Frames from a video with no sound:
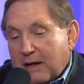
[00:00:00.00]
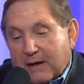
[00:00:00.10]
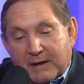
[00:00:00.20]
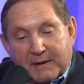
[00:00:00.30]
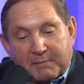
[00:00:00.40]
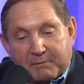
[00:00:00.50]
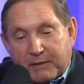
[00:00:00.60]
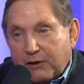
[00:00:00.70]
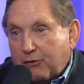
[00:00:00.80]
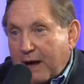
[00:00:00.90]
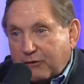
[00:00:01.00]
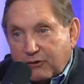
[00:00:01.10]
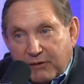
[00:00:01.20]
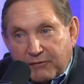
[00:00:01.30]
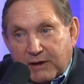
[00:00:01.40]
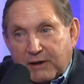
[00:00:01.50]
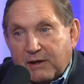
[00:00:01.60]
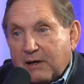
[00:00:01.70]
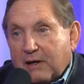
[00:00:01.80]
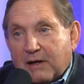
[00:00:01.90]
Interactivity,
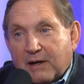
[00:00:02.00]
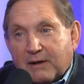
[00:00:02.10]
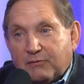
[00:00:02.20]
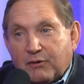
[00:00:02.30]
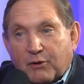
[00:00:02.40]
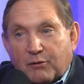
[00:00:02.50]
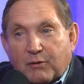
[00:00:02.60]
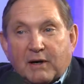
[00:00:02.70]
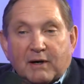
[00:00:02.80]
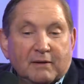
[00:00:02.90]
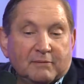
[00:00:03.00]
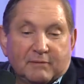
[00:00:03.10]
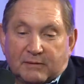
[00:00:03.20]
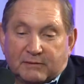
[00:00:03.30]
you know,